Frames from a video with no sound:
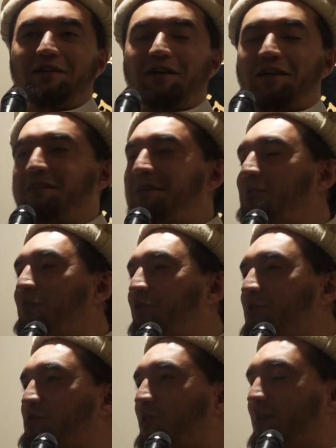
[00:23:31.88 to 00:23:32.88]
And then the
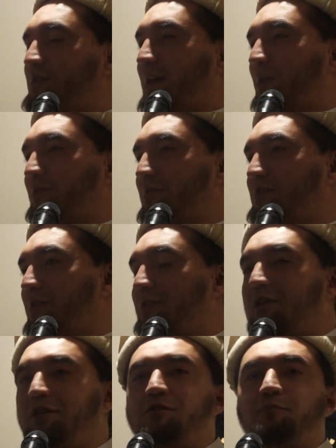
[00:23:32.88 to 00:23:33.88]
voice calls out,
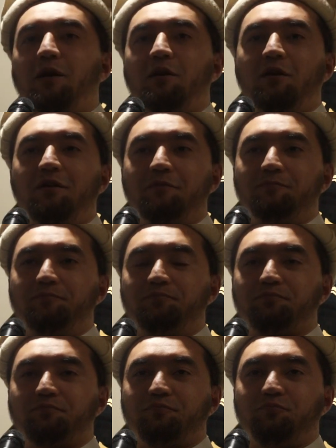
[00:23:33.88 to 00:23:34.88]
said, it is
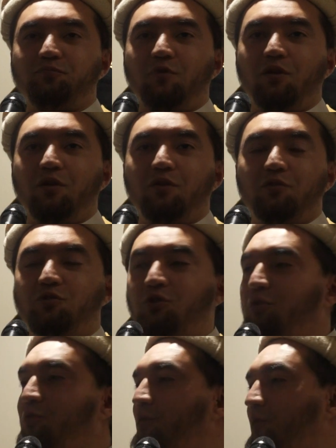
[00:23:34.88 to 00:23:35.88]
better
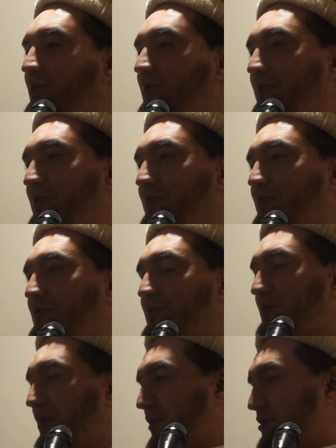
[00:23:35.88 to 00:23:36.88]
to,
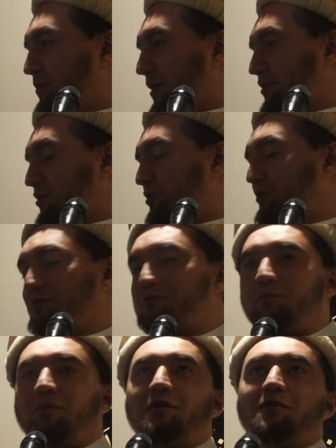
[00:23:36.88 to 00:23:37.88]
it is better to,
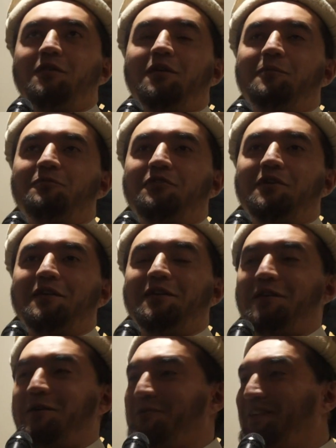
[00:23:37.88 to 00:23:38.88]
subhanAllah, I'm
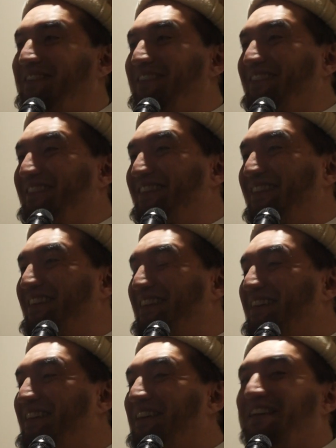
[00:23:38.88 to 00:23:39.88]
forgetting now.
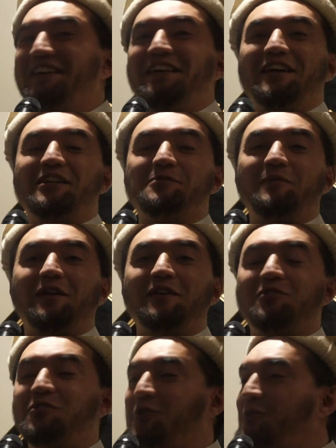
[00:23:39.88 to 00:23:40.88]
It is
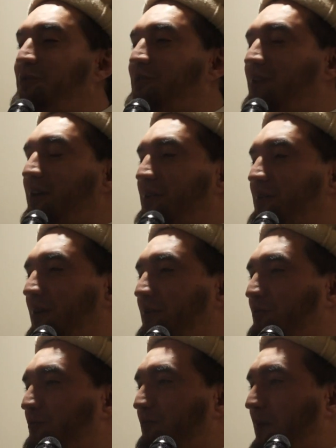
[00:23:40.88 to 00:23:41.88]
better to
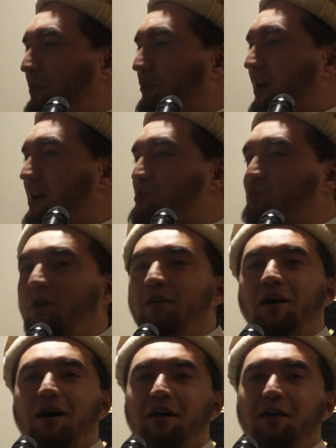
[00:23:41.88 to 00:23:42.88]
memorize
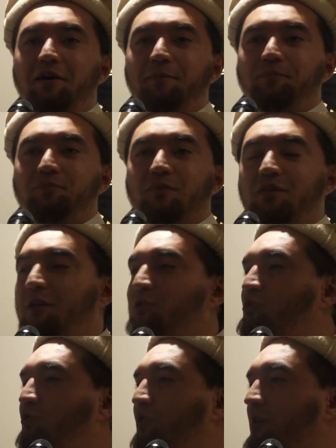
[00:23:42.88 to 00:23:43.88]
one ayah
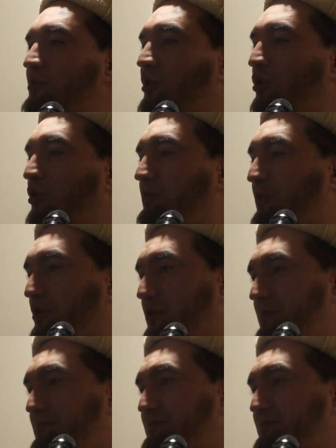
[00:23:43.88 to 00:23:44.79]
than to read the whole book.